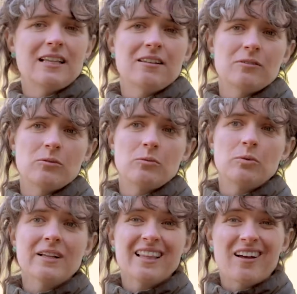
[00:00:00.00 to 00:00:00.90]
And
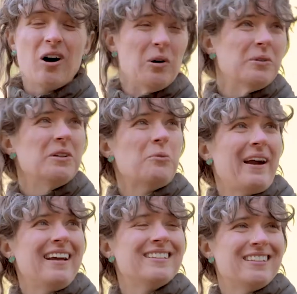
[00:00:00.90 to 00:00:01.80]
really the only
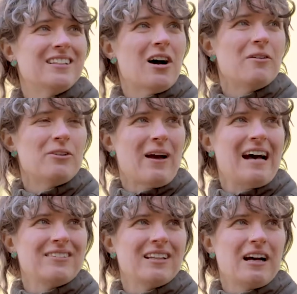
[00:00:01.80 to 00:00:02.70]
way to know if you
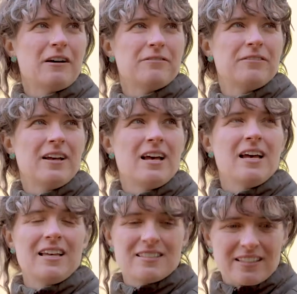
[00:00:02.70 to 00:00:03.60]
have enough
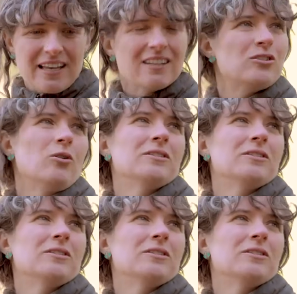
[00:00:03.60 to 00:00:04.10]
is to get a soil